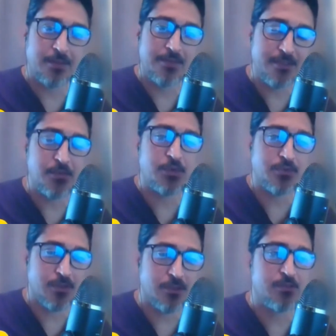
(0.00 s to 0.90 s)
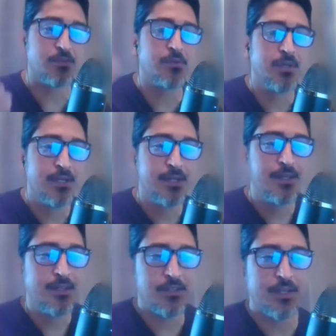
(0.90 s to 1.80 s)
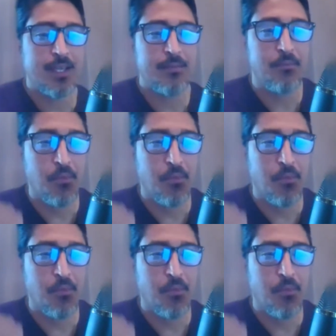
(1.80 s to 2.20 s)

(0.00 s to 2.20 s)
Obviously, when you start to, get